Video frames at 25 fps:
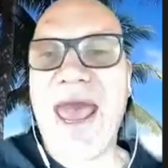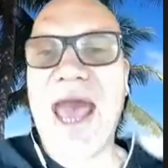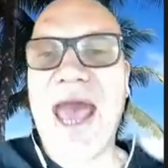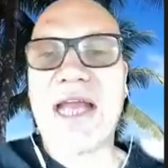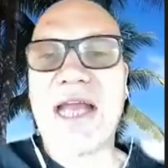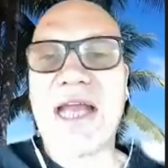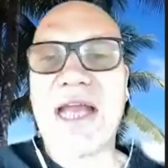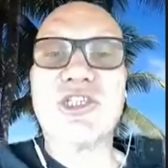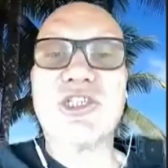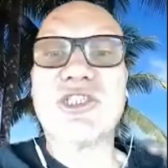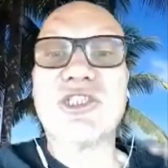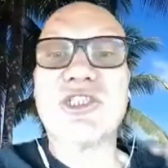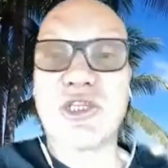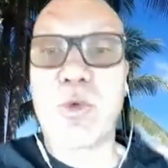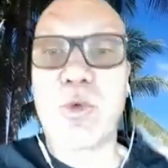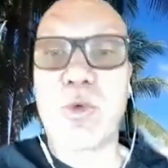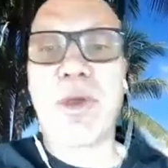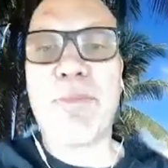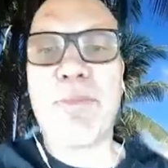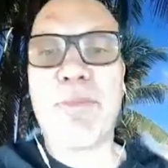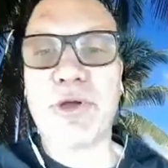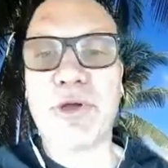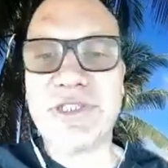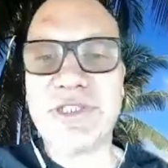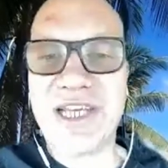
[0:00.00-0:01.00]
packages that
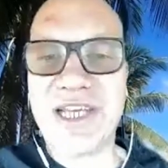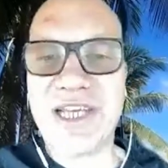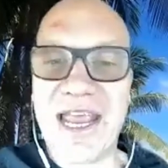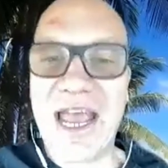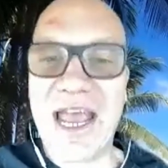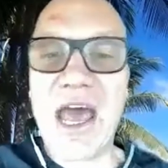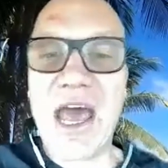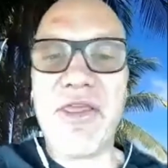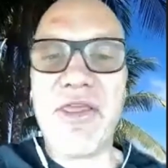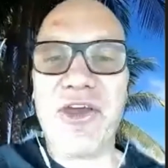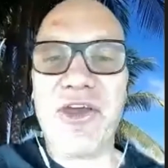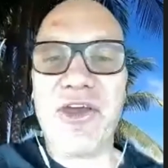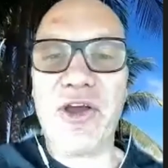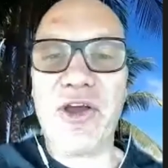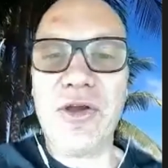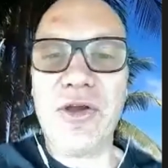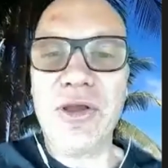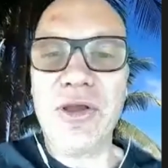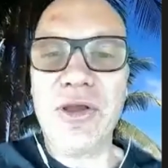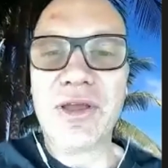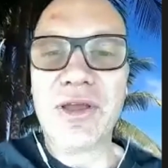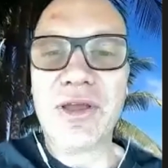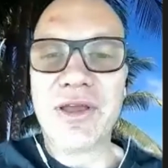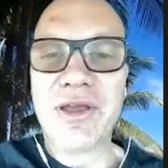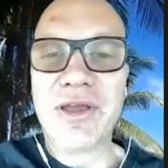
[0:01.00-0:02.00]
we put together